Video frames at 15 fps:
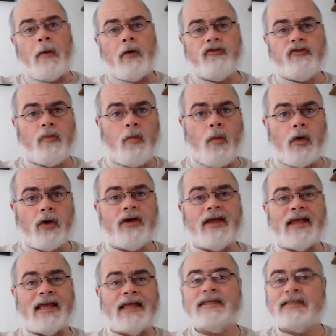Most
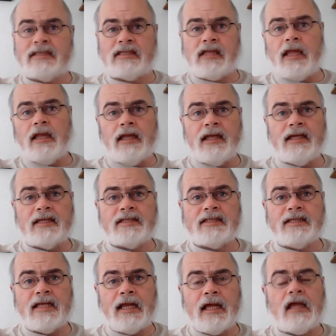water is slightly
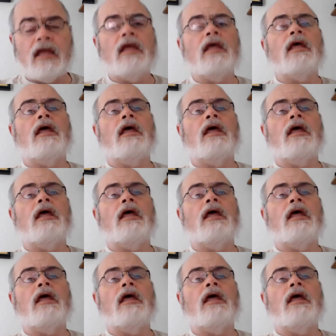acidic